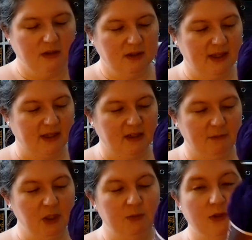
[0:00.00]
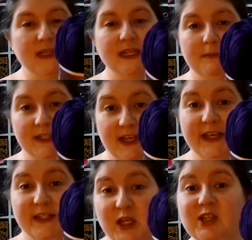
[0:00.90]
in a much more sensibly
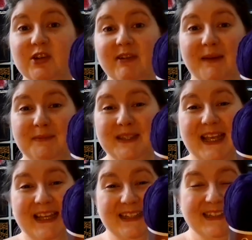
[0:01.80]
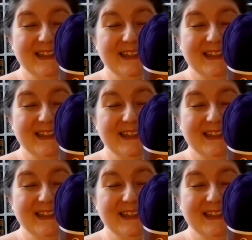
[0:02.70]
sized 100 gram skein,